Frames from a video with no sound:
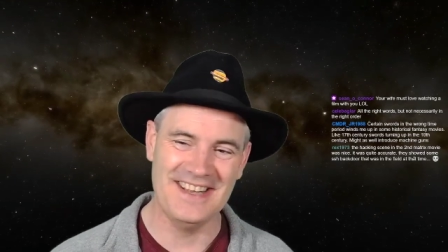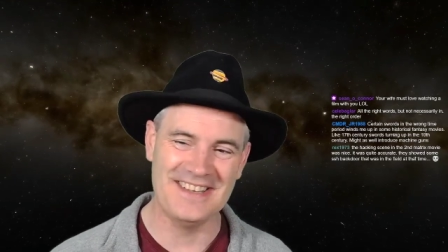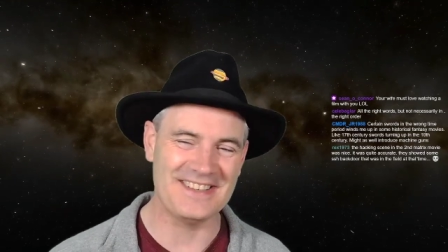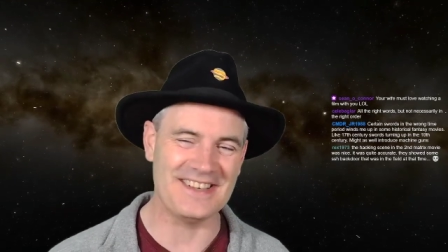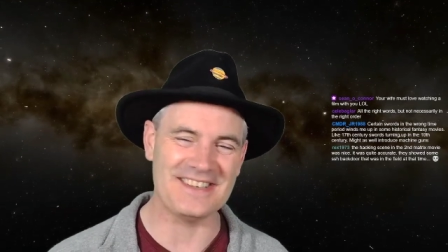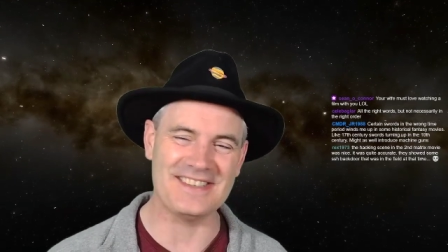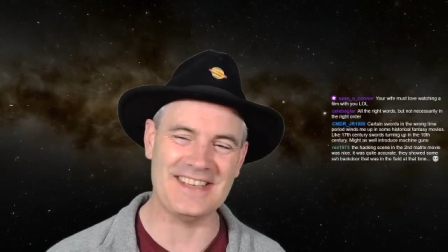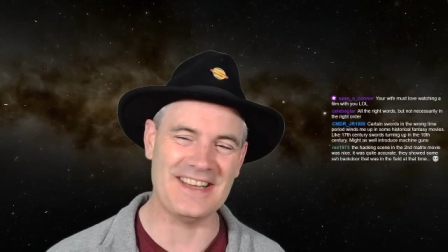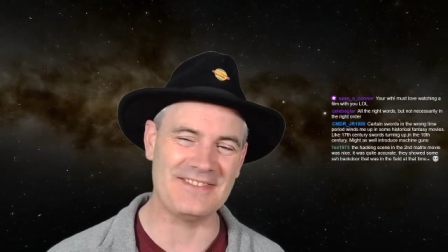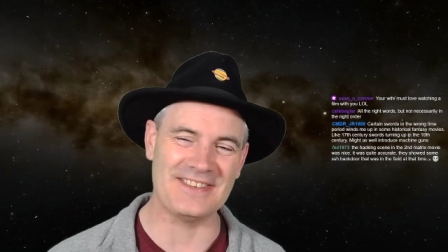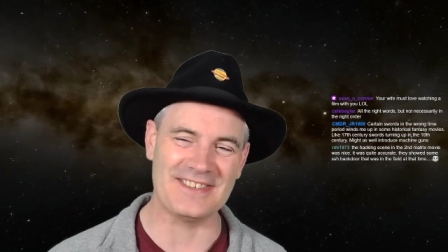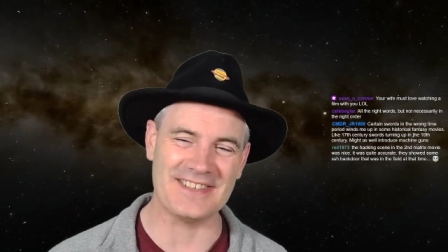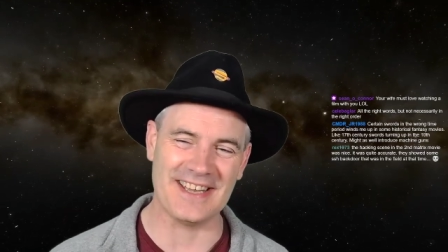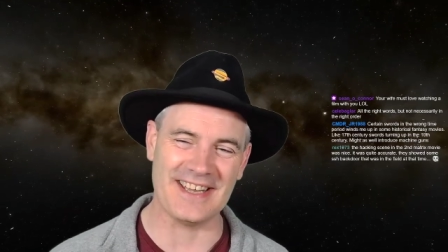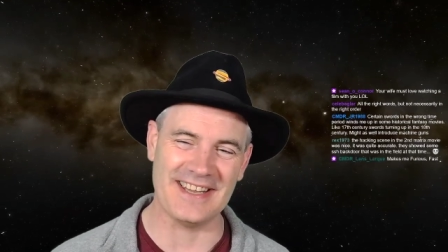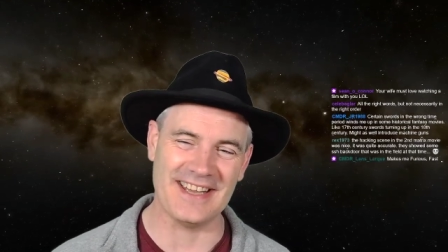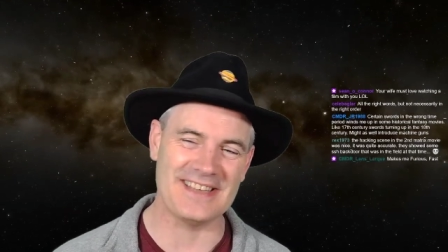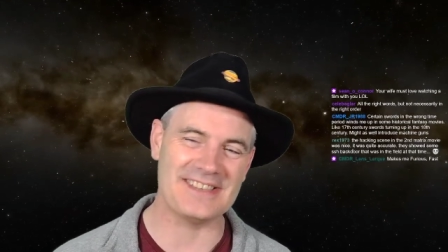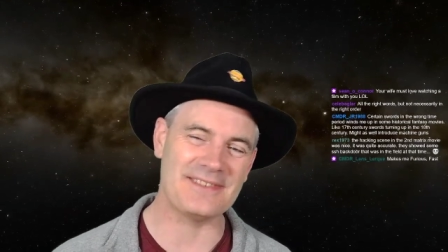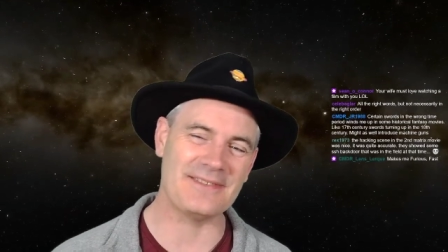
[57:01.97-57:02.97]
doesn't have to
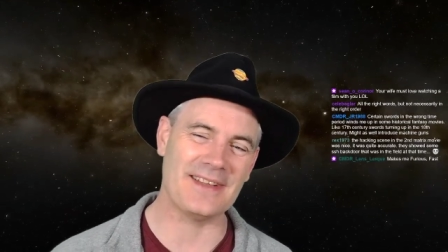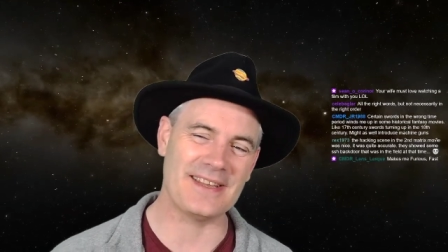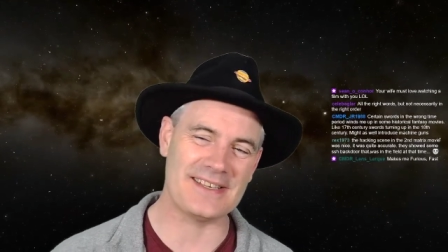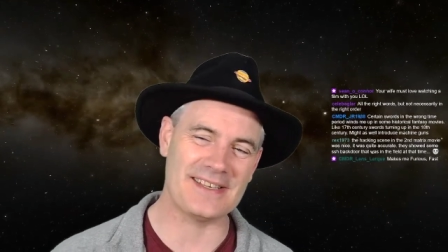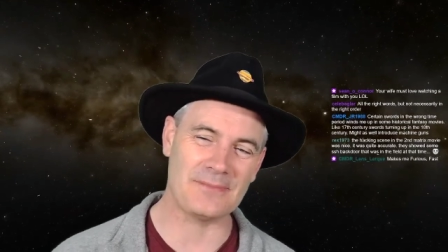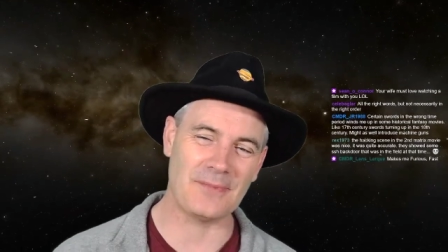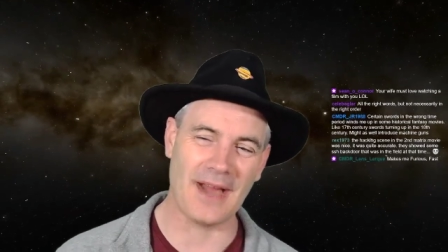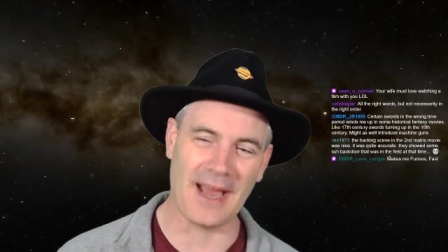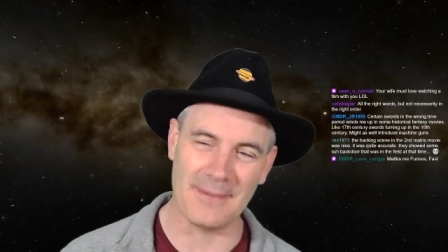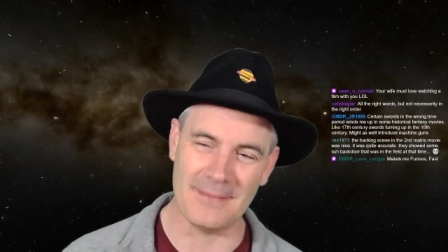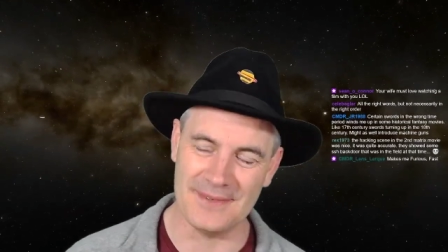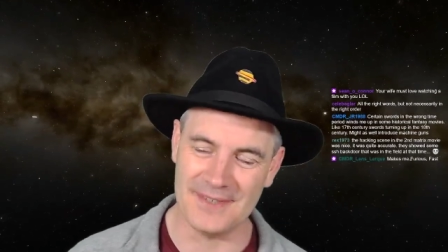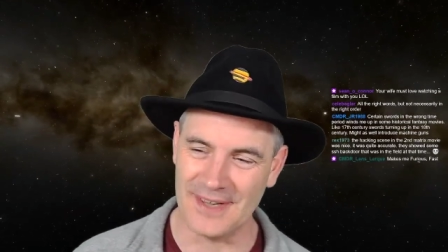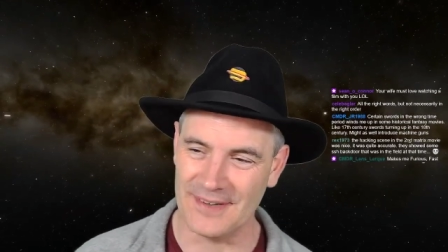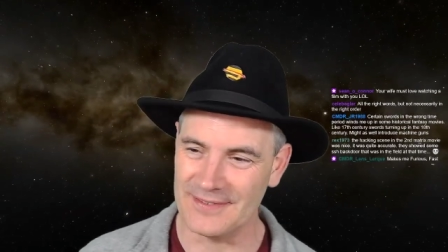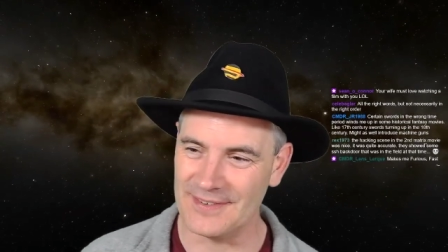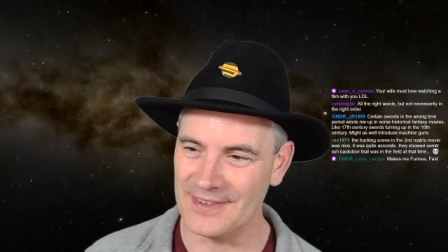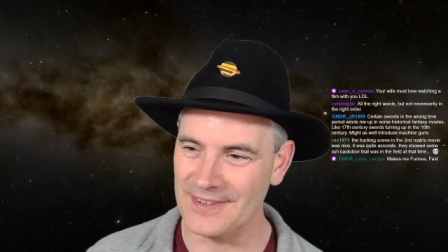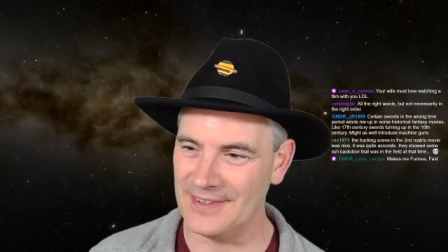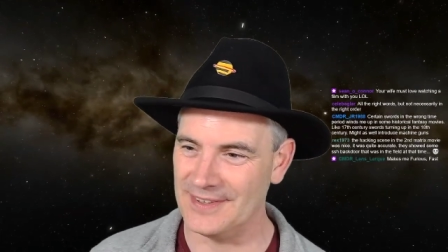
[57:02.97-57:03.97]
say that. That's what happens
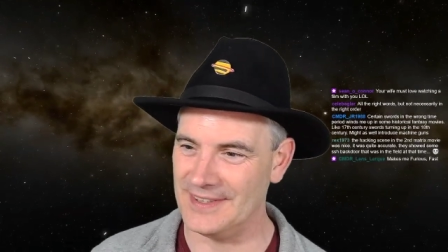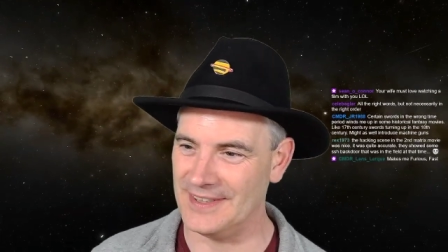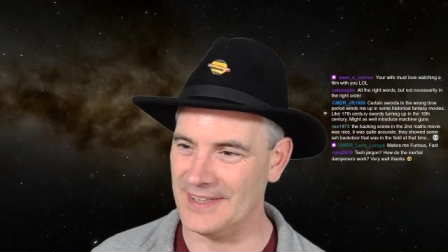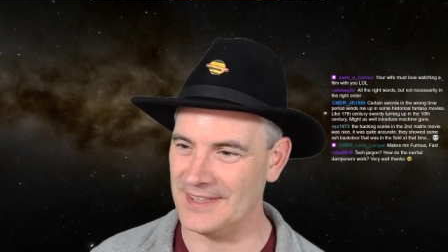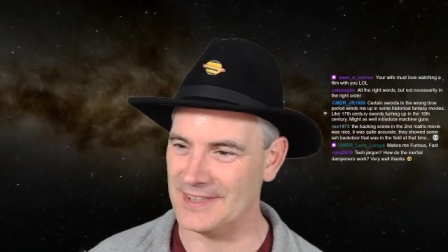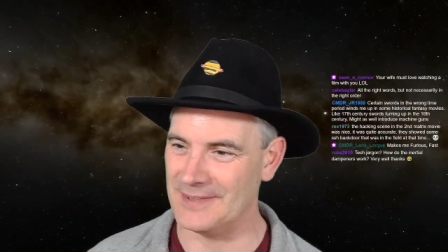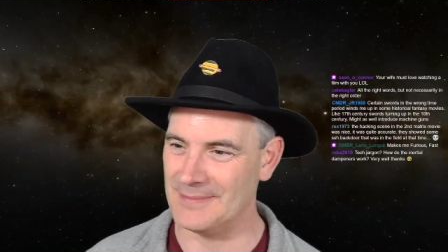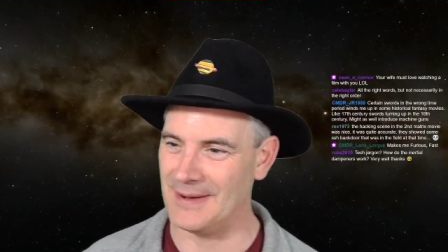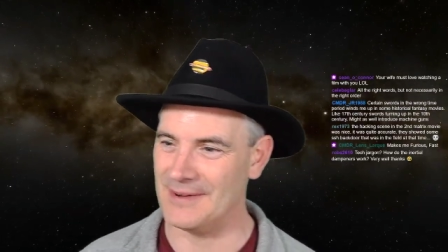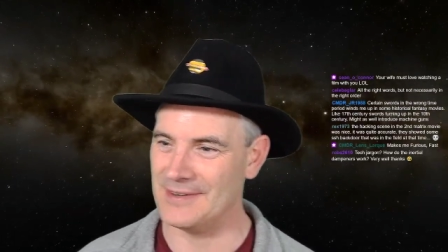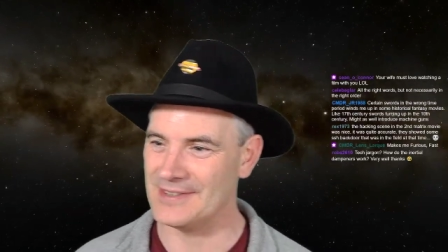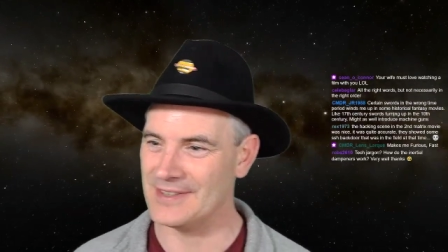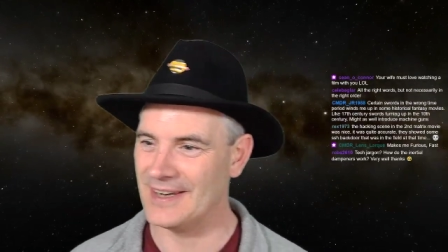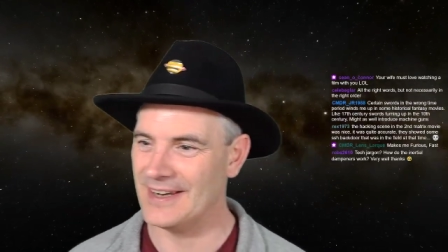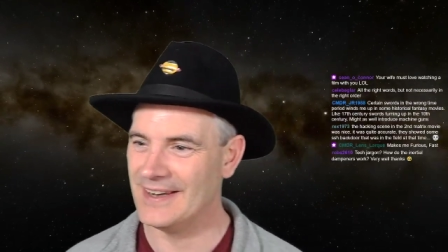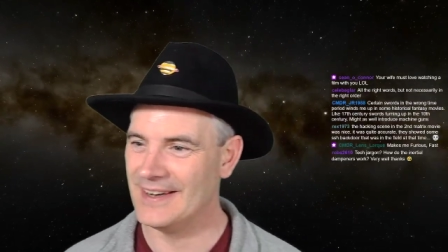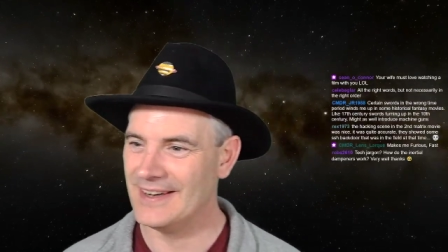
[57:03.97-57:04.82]
after 30 years of marriage.